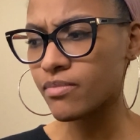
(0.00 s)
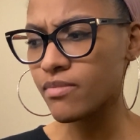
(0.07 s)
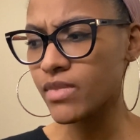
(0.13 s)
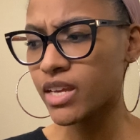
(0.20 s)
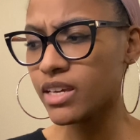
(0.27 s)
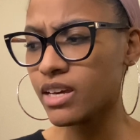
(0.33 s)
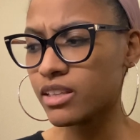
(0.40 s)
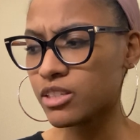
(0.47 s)

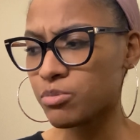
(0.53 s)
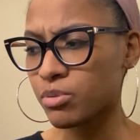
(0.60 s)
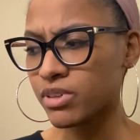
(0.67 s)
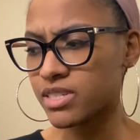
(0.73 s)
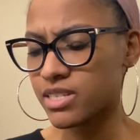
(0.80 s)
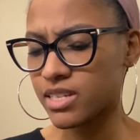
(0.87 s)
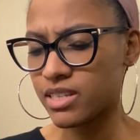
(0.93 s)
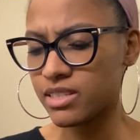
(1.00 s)
yeah, this person
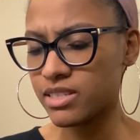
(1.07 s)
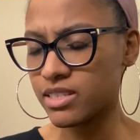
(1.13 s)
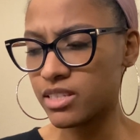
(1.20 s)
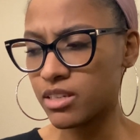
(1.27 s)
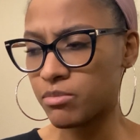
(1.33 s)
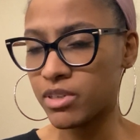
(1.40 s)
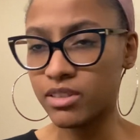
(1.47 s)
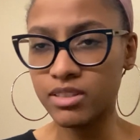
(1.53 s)
said this to
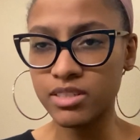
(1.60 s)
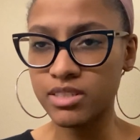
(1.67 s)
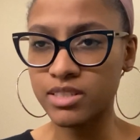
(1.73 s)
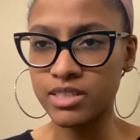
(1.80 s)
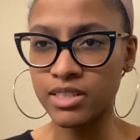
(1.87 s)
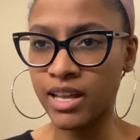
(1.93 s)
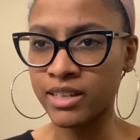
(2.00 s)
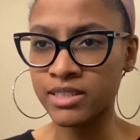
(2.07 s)
me. This is
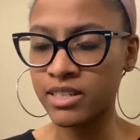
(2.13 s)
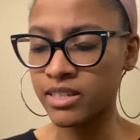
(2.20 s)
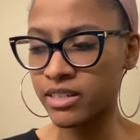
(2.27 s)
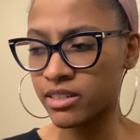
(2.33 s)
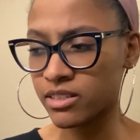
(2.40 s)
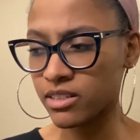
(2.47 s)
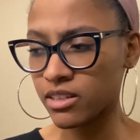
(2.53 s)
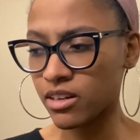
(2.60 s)
like 10
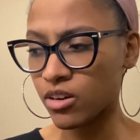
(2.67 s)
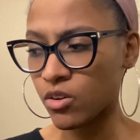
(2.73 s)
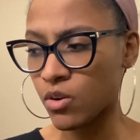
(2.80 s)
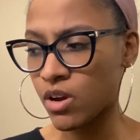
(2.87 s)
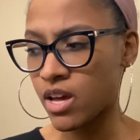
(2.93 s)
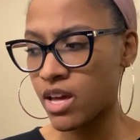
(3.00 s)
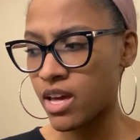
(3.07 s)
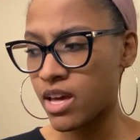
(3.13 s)
years ago.
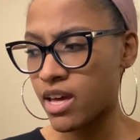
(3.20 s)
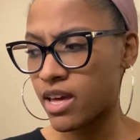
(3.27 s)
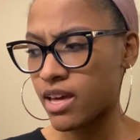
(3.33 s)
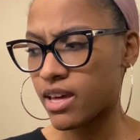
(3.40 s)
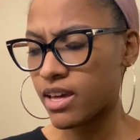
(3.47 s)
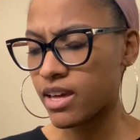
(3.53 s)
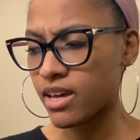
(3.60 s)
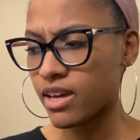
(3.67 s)

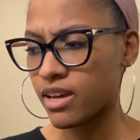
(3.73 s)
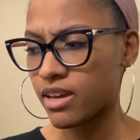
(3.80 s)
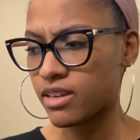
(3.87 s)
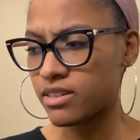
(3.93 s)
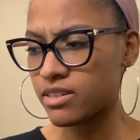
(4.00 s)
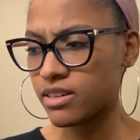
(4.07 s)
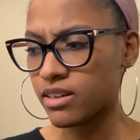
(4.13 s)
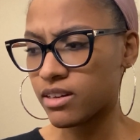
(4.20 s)

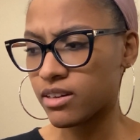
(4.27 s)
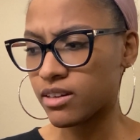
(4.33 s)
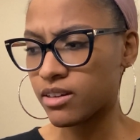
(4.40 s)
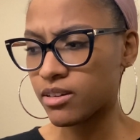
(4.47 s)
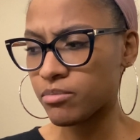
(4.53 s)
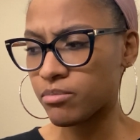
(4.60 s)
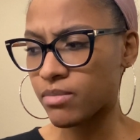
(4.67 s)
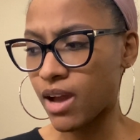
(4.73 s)
And
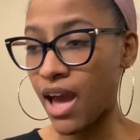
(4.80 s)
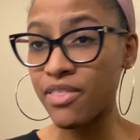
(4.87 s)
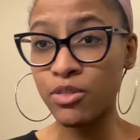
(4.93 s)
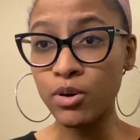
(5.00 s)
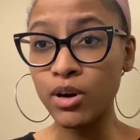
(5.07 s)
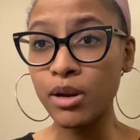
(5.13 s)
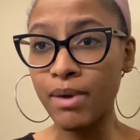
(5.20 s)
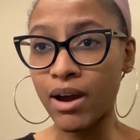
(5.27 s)
I
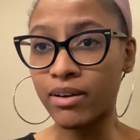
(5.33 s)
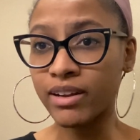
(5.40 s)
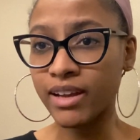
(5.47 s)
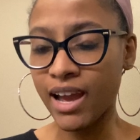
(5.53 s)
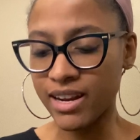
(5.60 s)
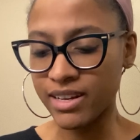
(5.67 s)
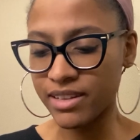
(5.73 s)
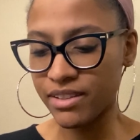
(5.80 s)
thought about it. I
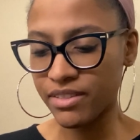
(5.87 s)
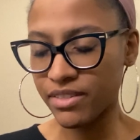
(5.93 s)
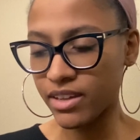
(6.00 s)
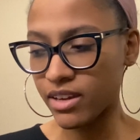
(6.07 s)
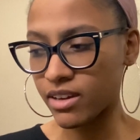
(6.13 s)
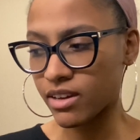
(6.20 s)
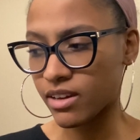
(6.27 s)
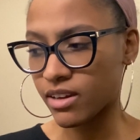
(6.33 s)
did
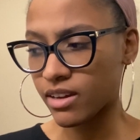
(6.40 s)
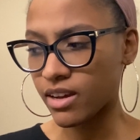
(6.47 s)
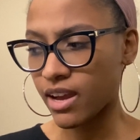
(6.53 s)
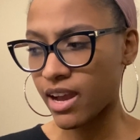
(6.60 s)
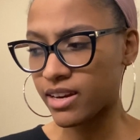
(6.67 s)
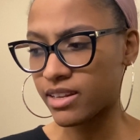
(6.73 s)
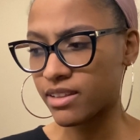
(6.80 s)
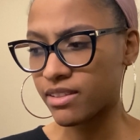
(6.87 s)
think.
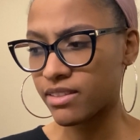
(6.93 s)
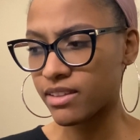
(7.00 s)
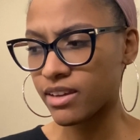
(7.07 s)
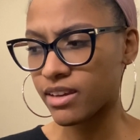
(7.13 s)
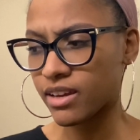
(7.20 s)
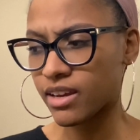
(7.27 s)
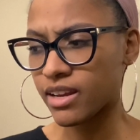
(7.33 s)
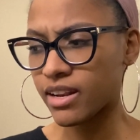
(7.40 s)

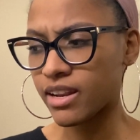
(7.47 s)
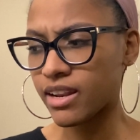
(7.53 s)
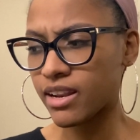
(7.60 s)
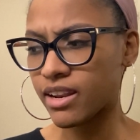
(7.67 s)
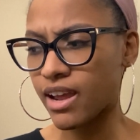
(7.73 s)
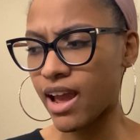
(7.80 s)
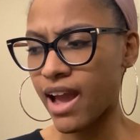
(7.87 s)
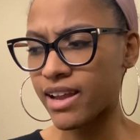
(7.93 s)
And
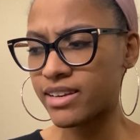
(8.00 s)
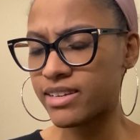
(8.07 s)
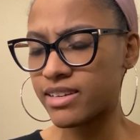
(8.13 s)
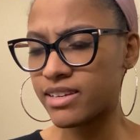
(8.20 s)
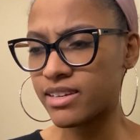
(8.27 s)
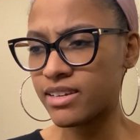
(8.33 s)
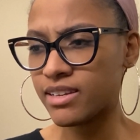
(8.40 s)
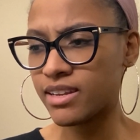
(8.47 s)
I
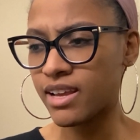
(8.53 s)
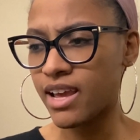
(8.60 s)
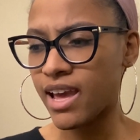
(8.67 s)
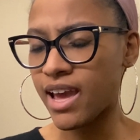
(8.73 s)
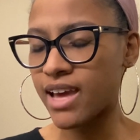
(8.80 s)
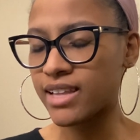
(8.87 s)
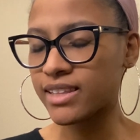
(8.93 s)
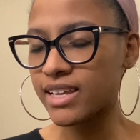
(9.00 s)
did.
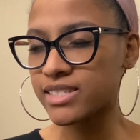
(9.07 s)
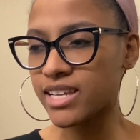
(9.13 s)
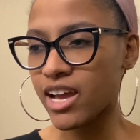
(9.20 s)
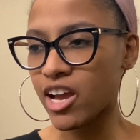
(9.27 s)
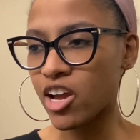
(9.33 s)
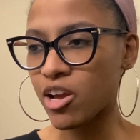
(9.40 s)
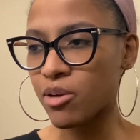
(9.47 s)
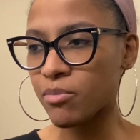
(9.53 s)
At that
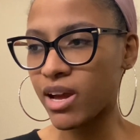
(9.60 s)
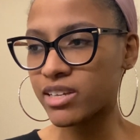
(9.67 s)
time,